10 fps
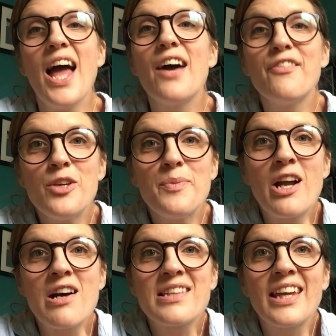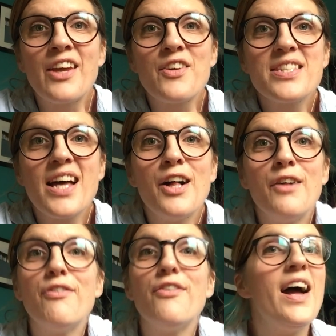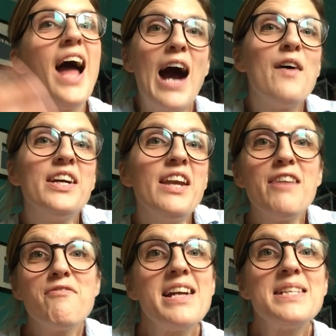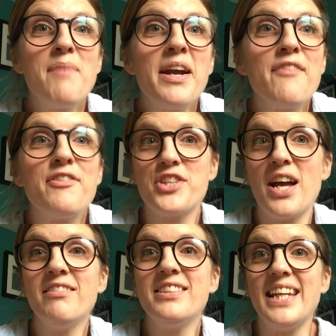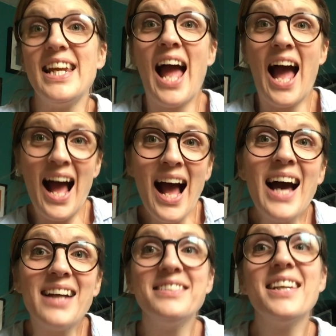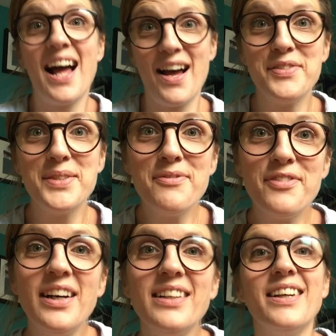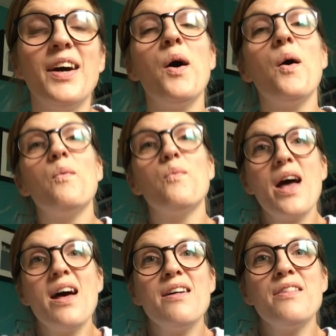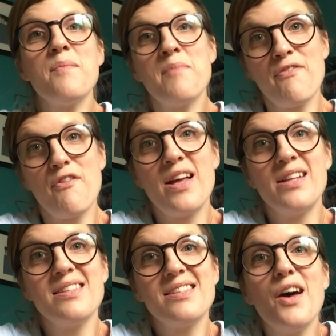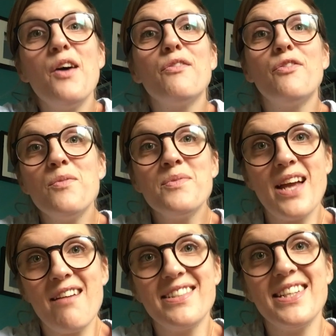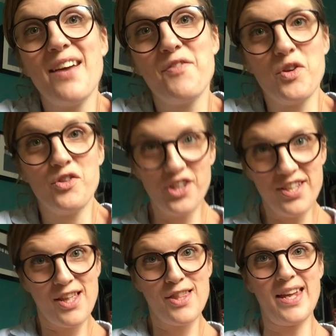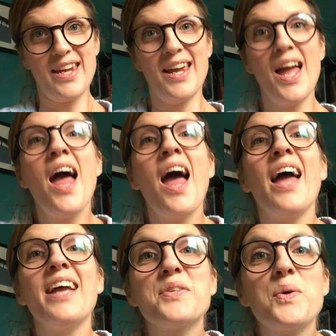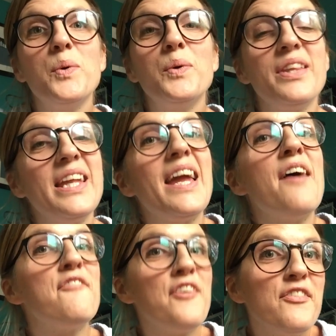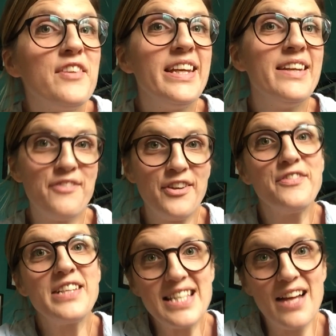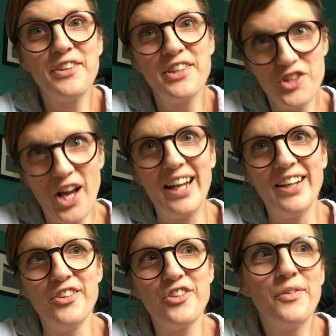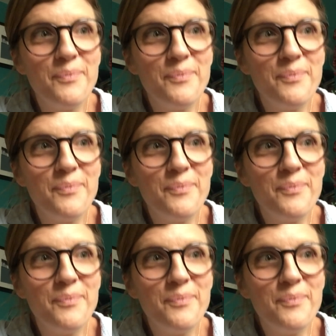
Have you been asking yourself, how can I raise money for charity and have some fun? Well, my friends, Form Charity have got just the thing. It's called the 1557 Challenge.